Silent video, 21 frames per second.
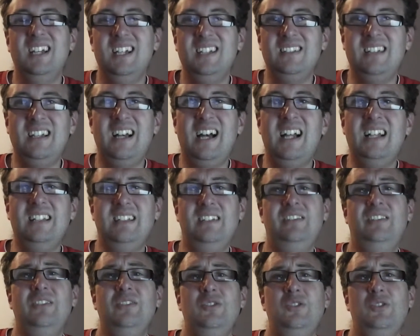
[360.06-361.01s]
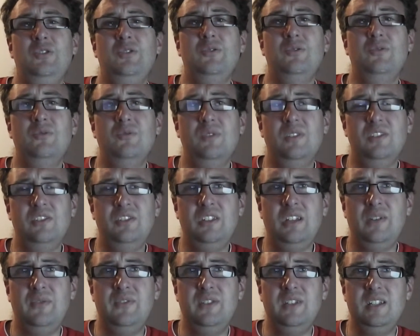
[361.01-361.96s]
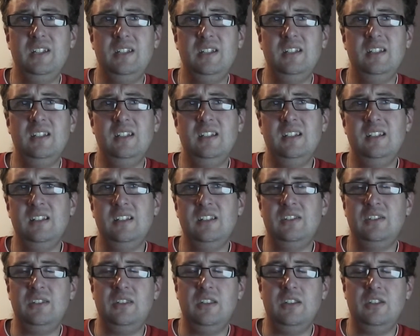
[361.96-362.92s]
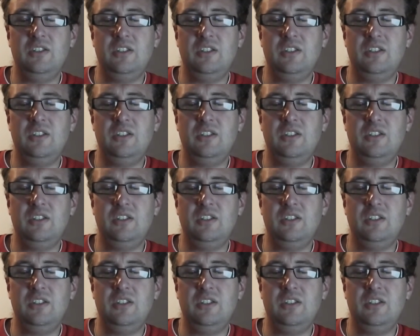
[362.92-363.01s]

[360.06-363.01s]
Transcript: it's like I listen to the stuff he, the, the